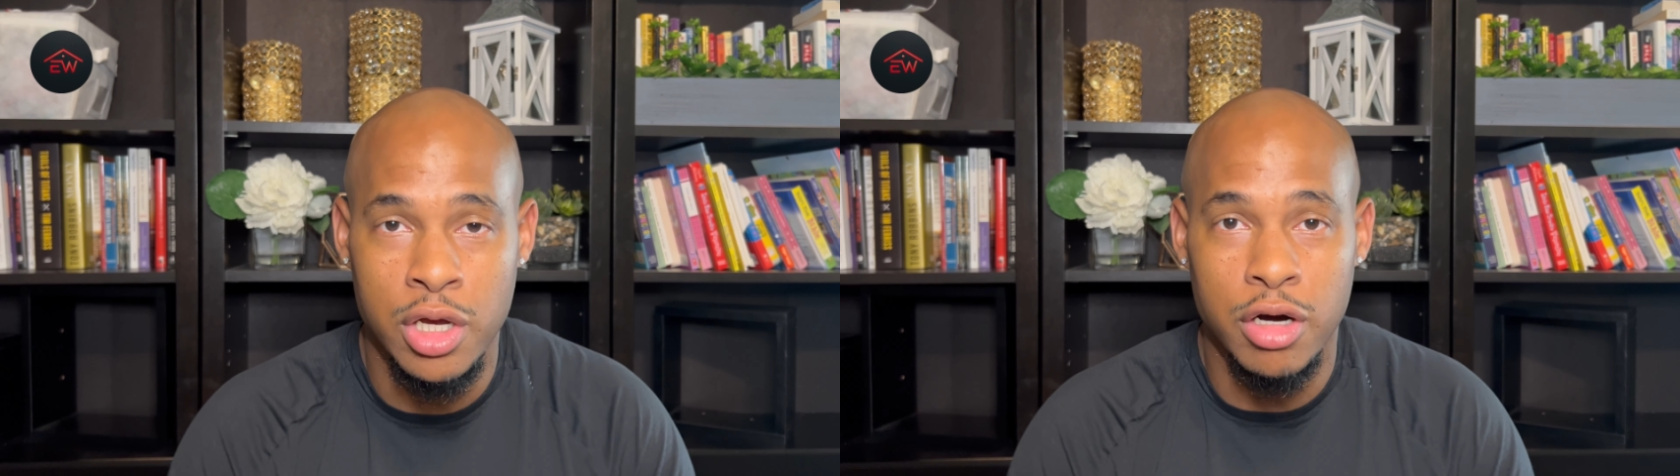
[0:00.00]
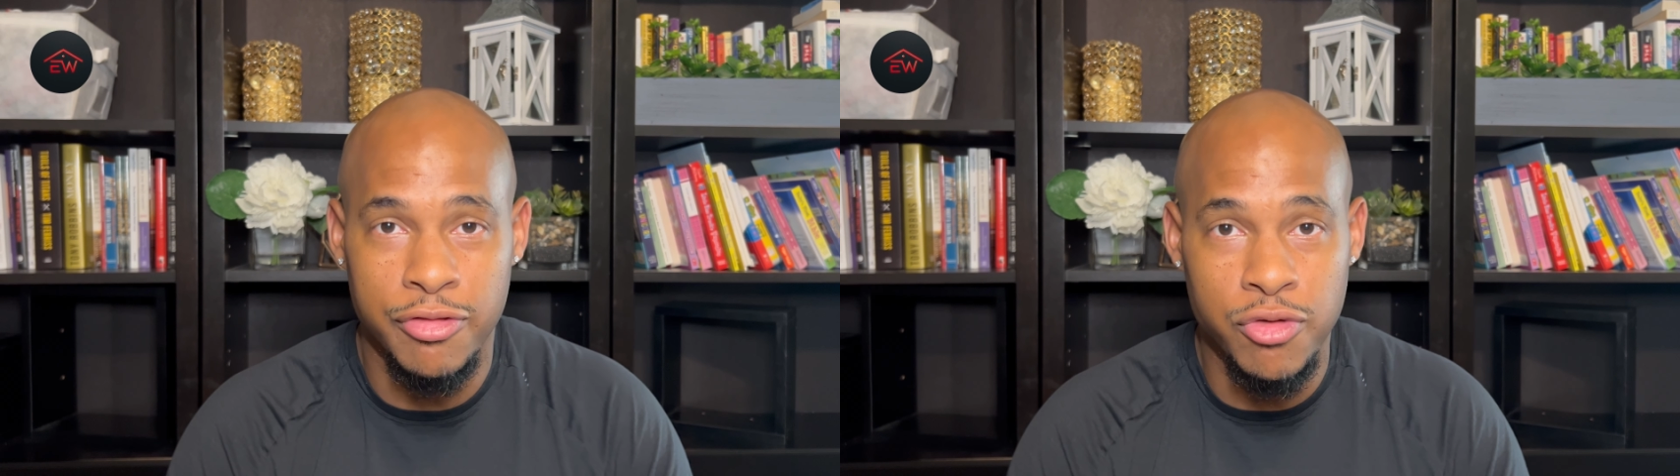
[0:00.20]

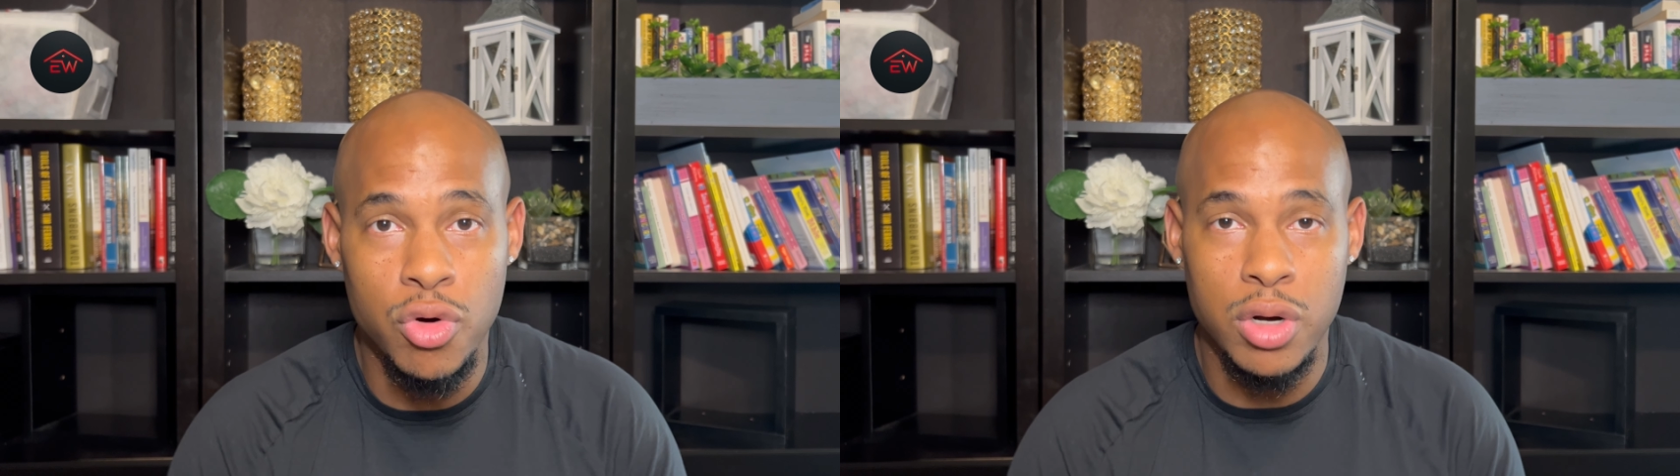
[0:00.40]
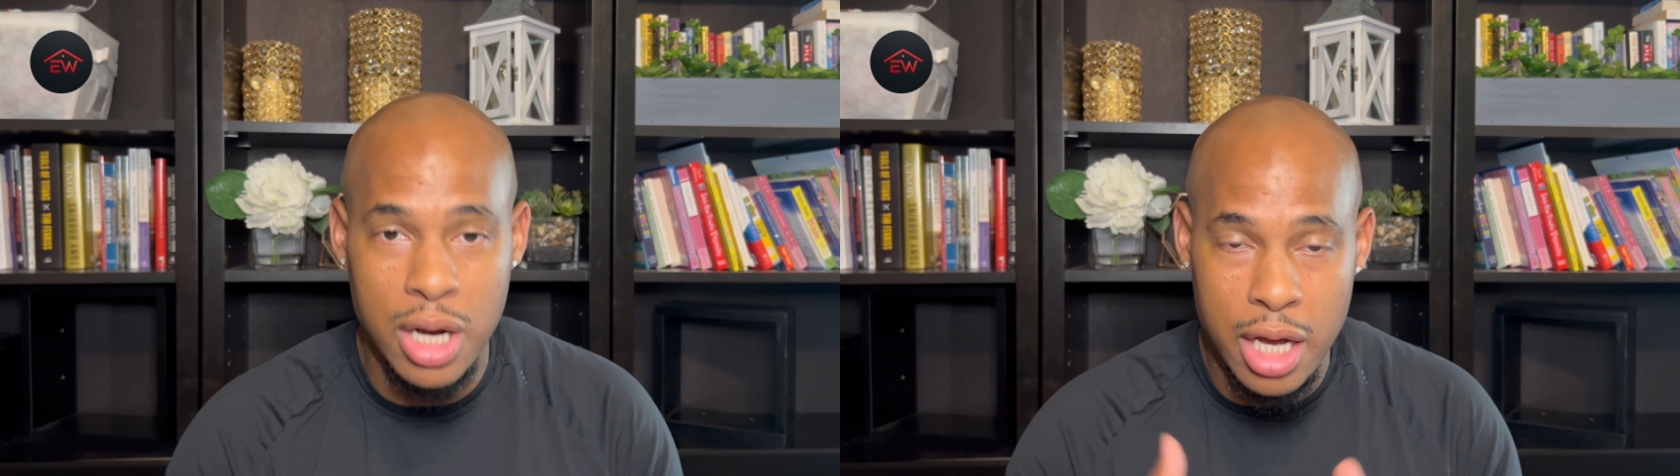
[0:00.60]
A
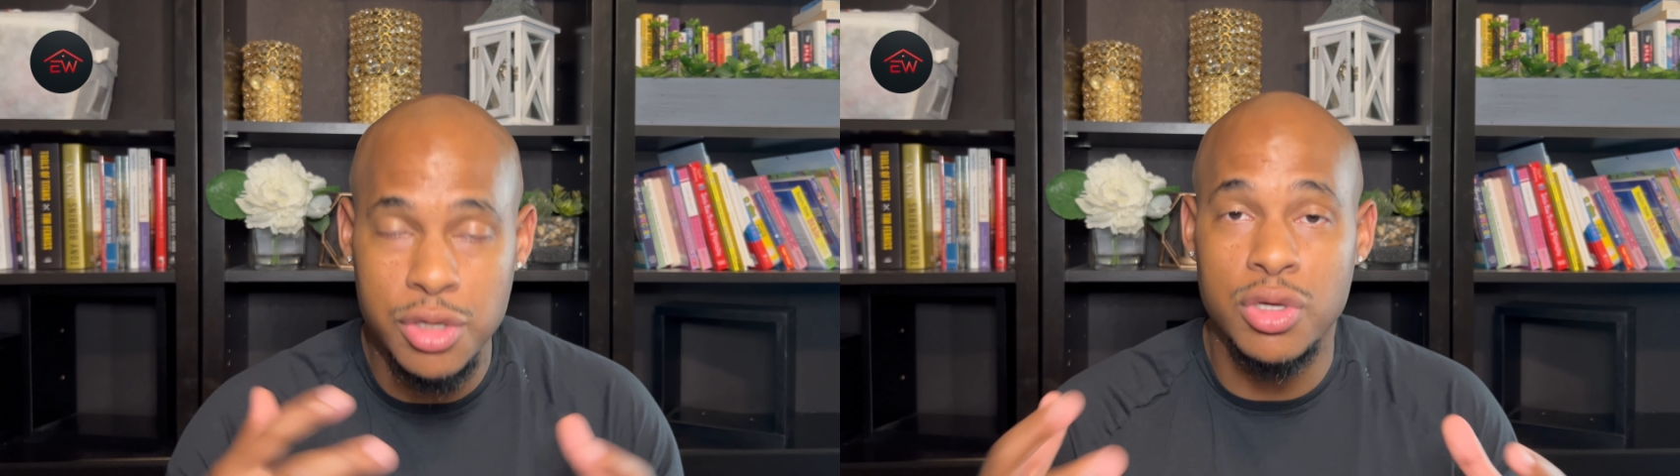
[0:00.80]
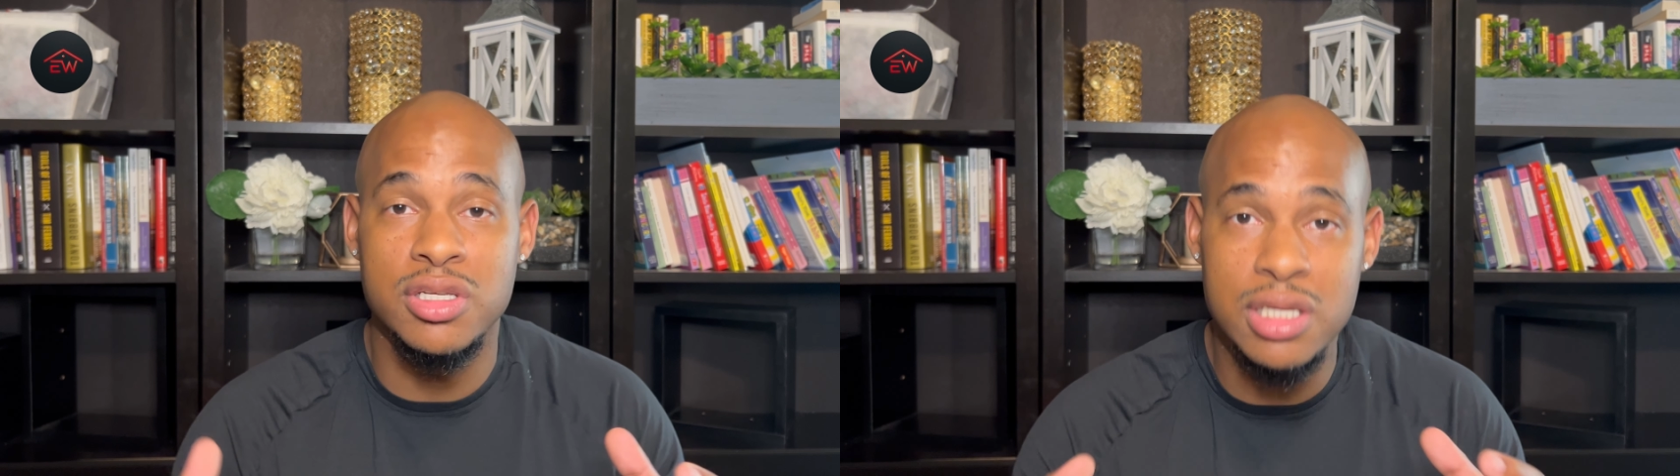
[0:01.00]
full gut,
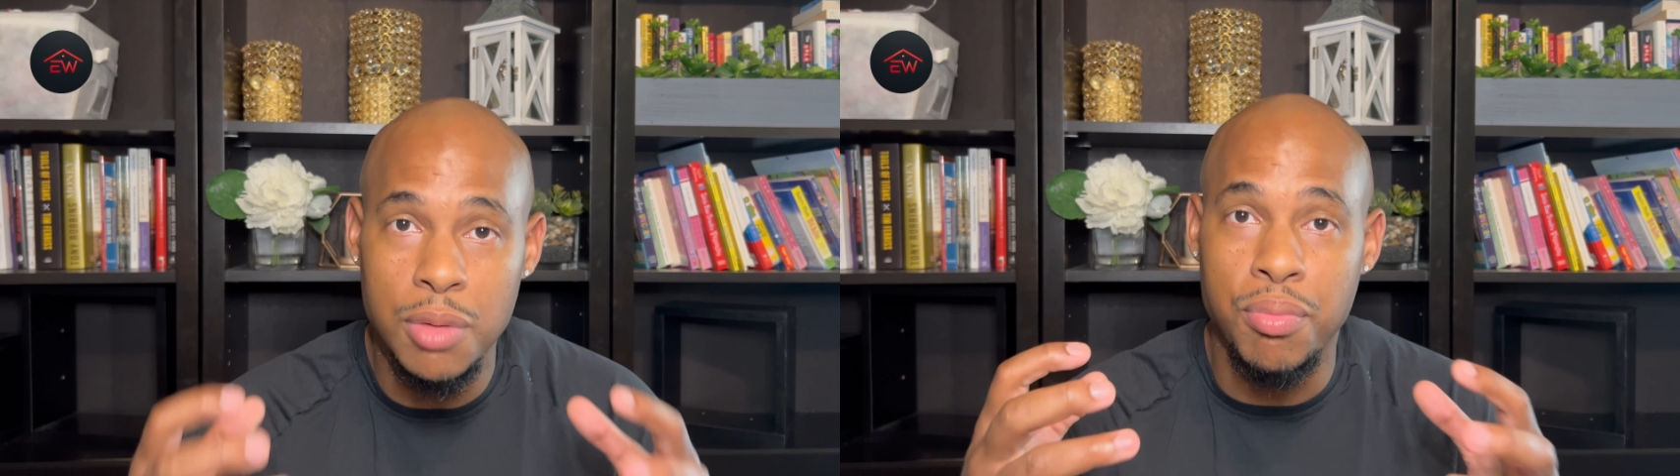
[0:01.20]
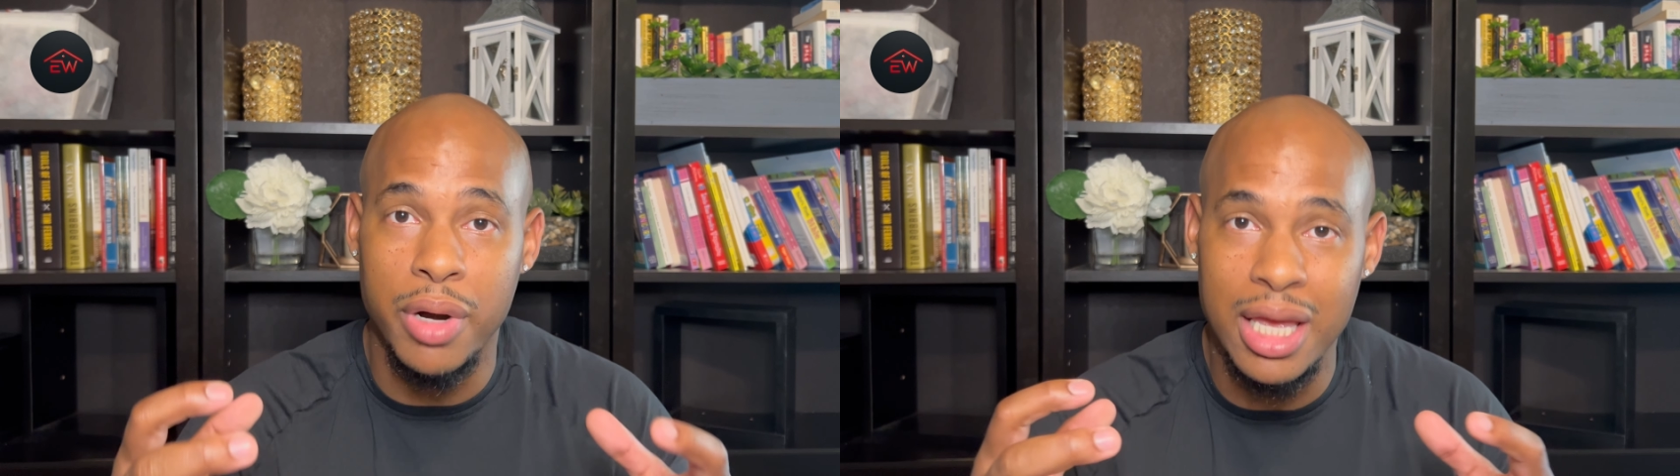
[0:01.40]
you can still
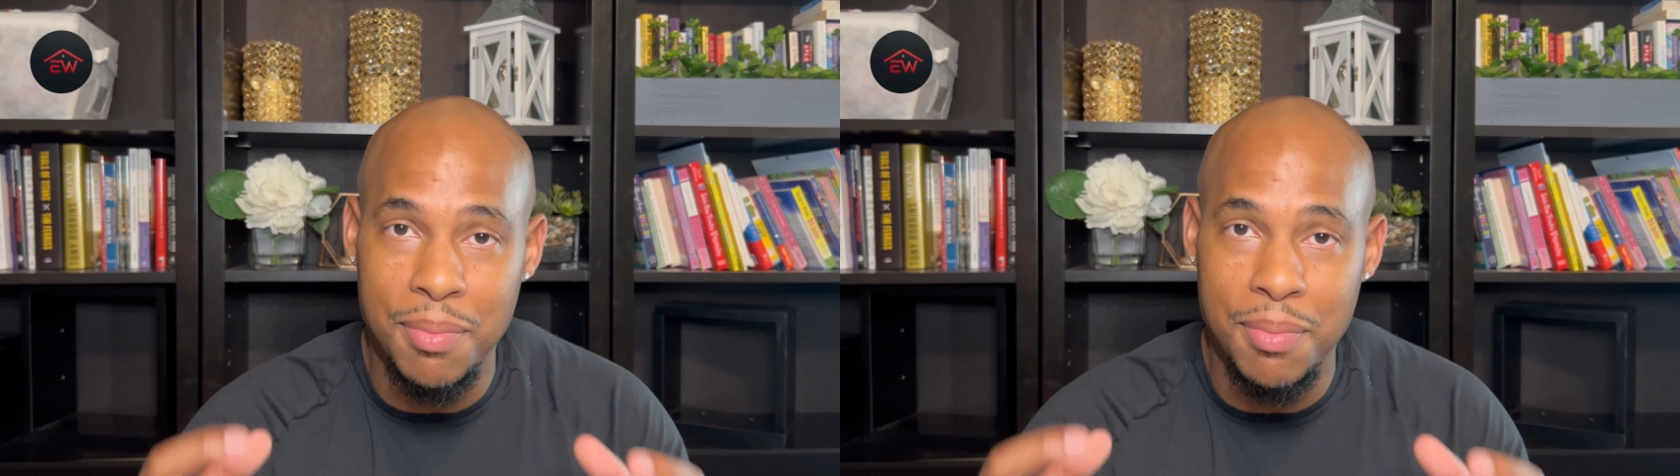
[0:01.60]
bring